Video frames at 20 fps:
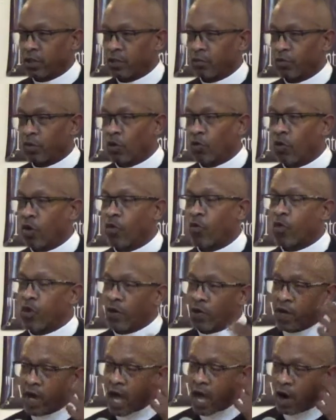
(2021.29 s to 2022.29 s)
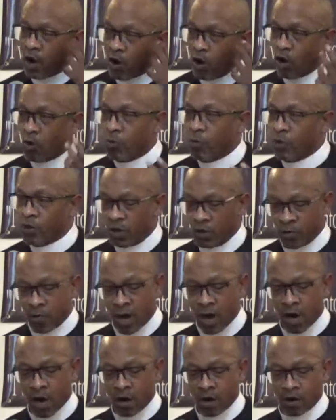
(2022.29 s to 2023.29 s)
But when we're not open
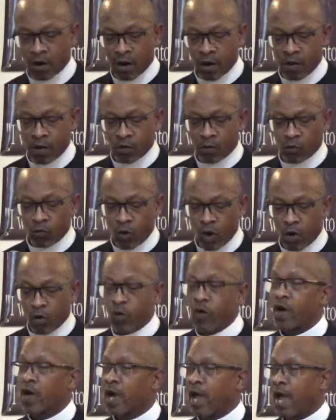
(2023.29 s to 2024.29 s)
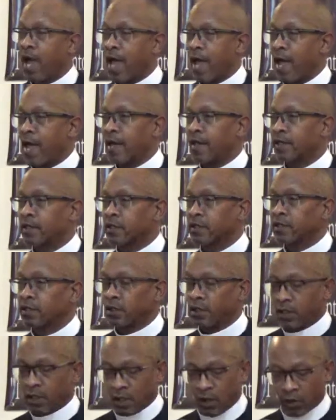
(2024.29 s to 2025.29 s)
about where we're at,
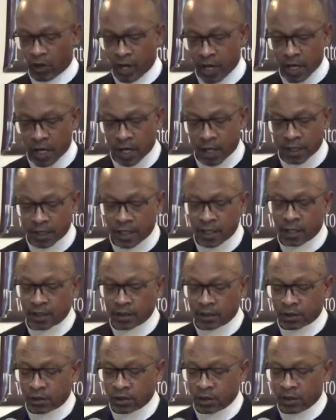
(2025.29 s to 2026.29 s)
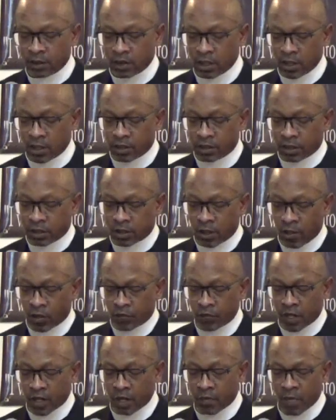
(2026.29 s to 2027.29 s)
okay, and then there's this
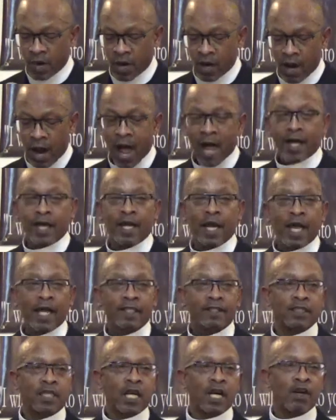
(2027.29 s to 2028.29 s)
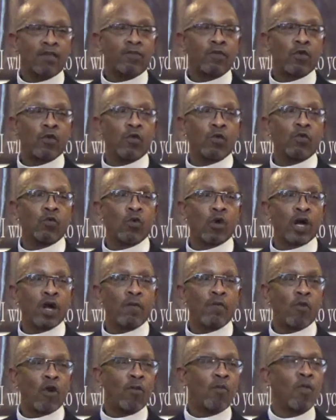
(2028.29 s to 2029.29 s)
whole thing about I can ask God for what
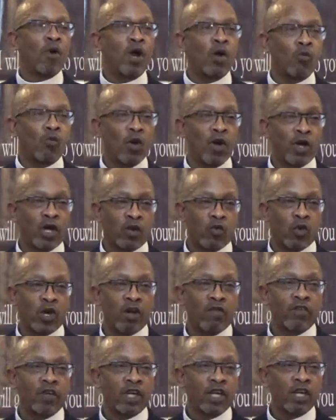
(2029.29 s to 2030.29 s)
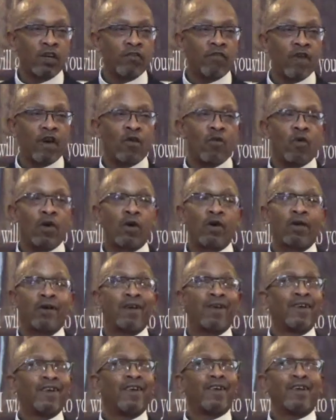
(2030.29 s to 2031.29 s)
whatever gift I want.
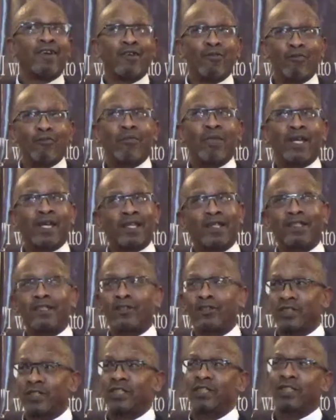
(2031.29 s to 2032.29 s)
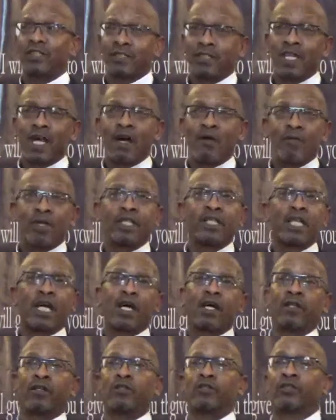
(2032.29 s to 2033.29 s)
Man, dude, this is not
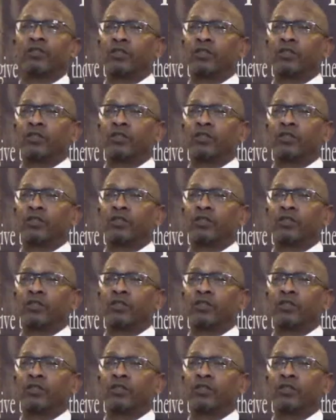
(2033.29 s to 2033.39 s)
McDonald's.